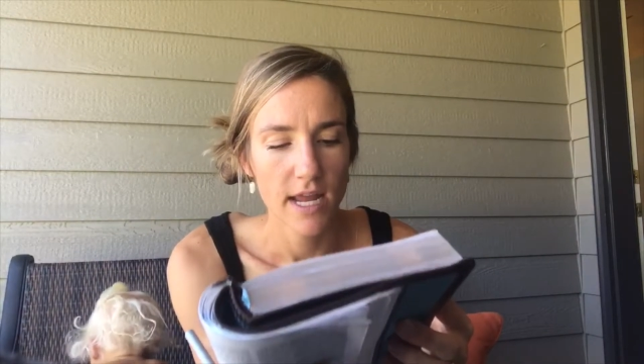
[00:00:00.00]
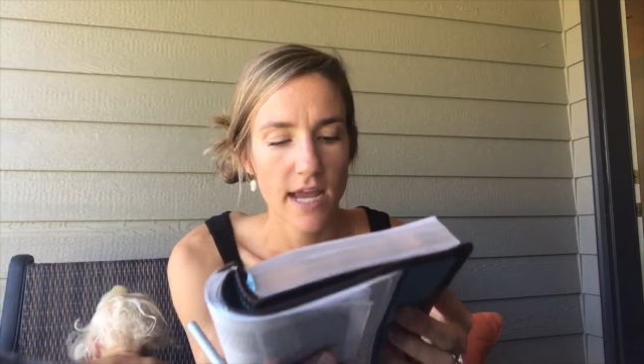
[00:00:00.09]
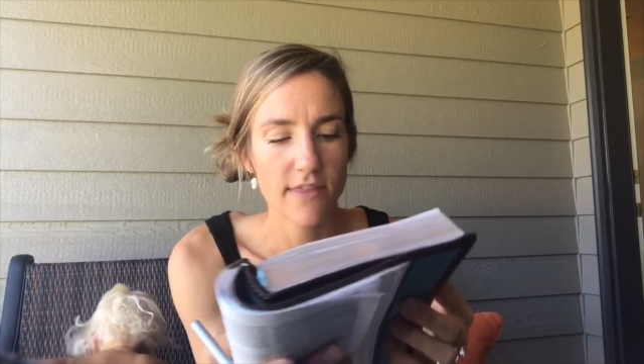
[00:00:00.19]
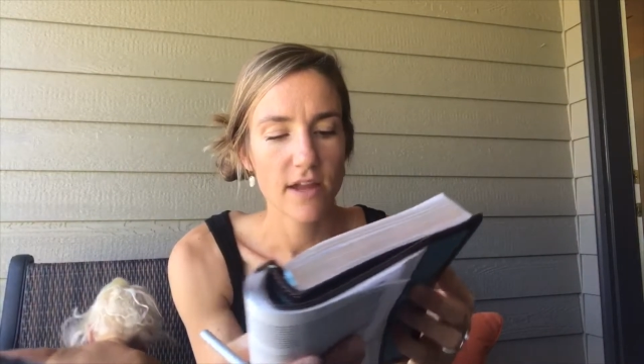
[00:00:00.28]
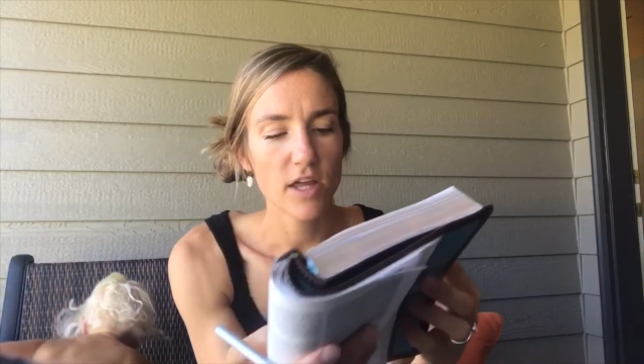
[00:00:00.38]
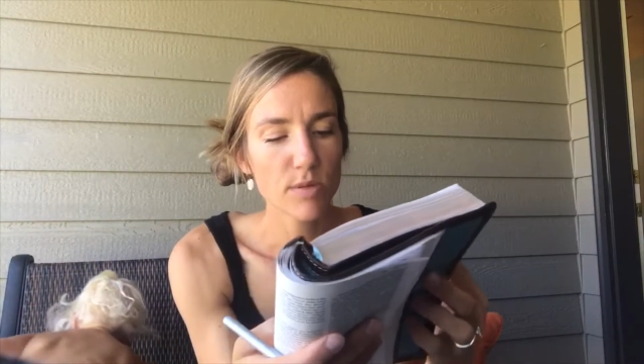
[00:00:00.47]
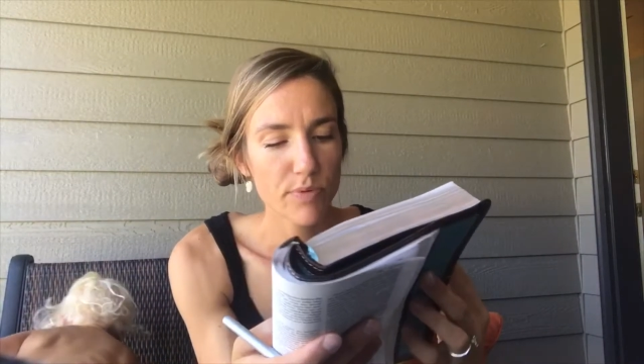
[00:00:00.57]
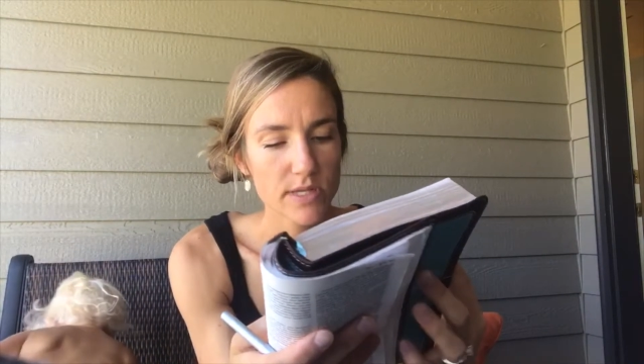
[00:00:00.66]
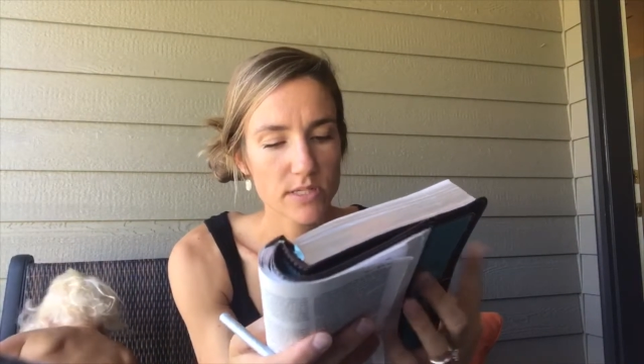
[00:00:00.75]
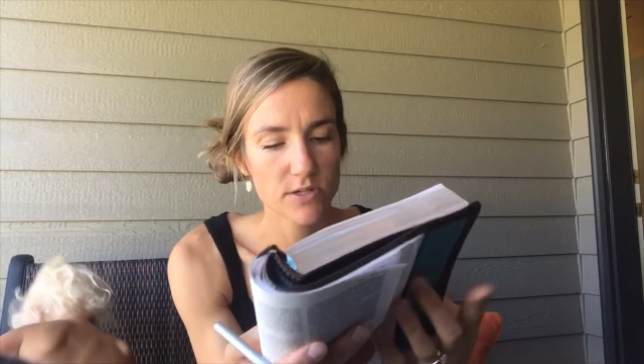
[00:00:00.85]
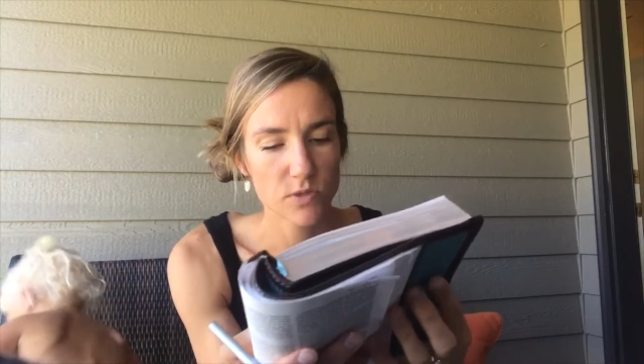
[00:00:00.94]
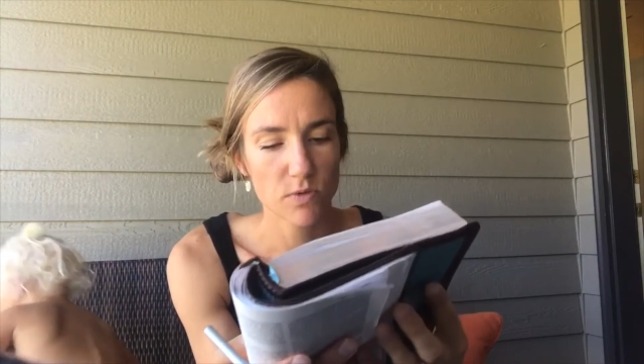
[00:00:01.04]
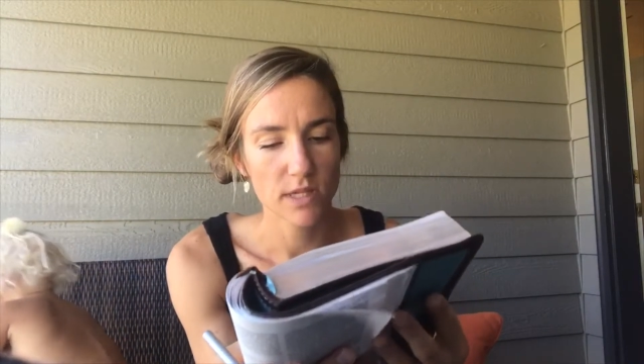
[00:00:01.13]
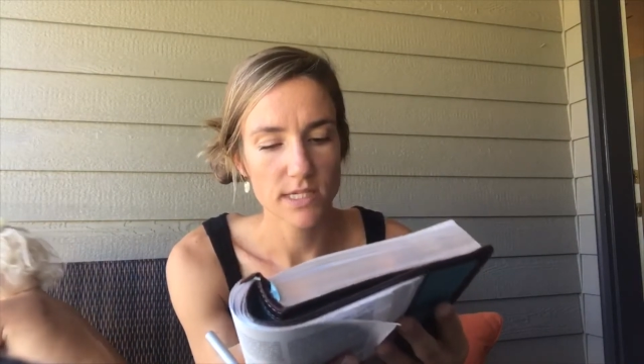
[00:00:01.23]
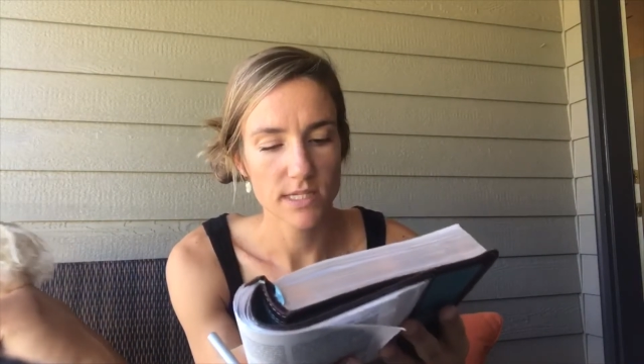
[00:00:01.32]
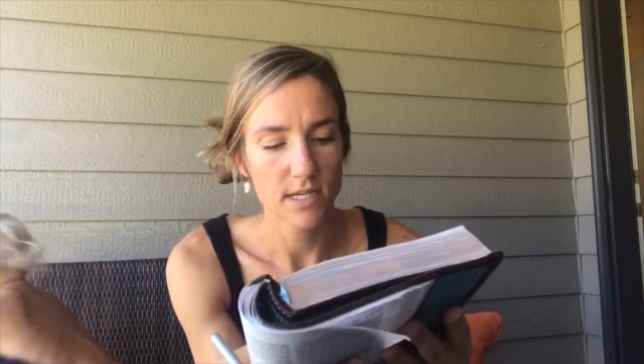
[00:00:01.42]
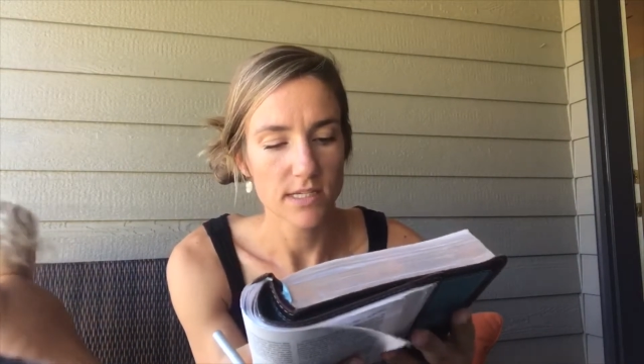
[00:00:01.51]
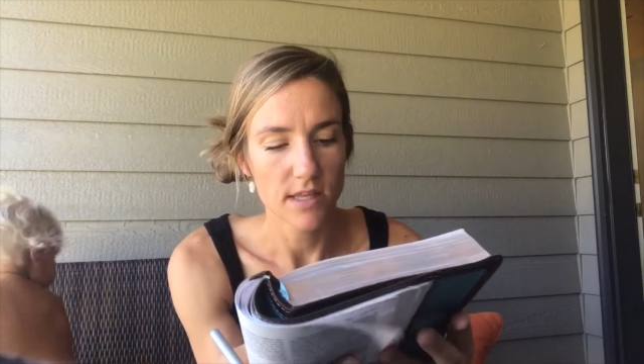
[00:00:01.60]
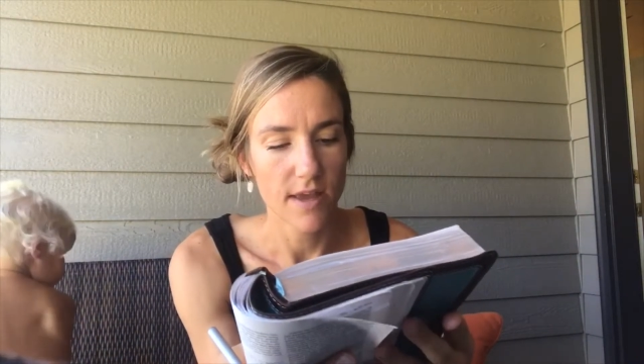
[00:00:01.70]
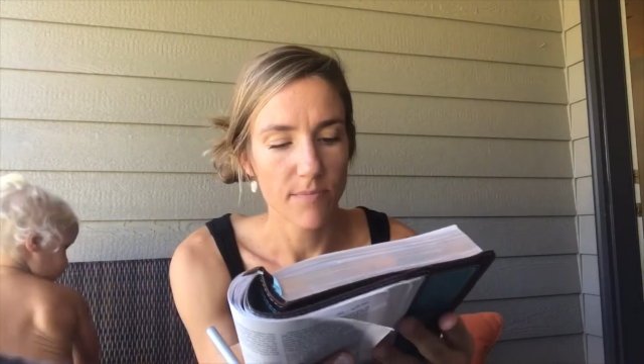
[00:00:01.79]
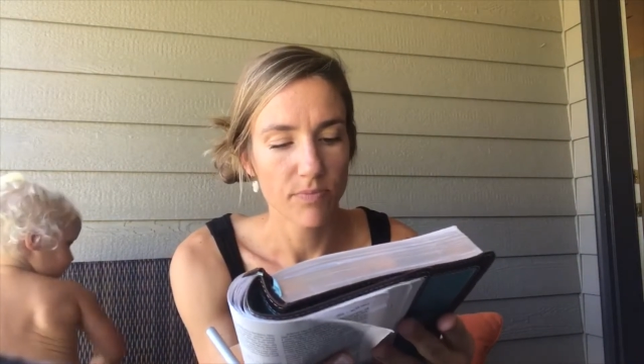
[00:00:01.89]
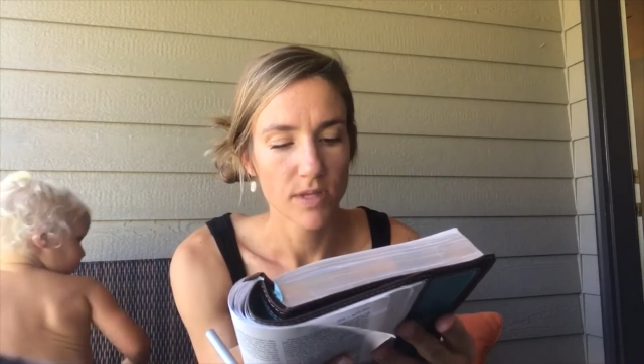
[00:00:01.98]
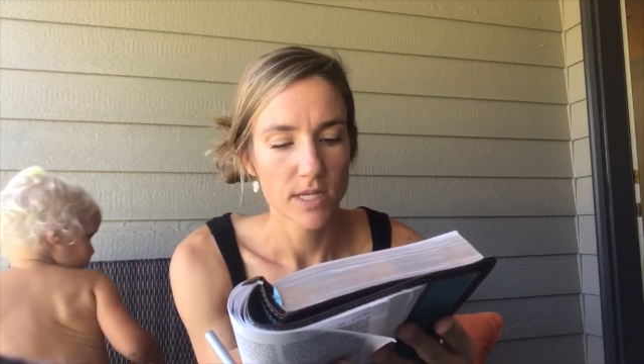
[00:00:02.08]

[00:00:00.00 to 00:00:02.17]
and the other prisoners were listening to them.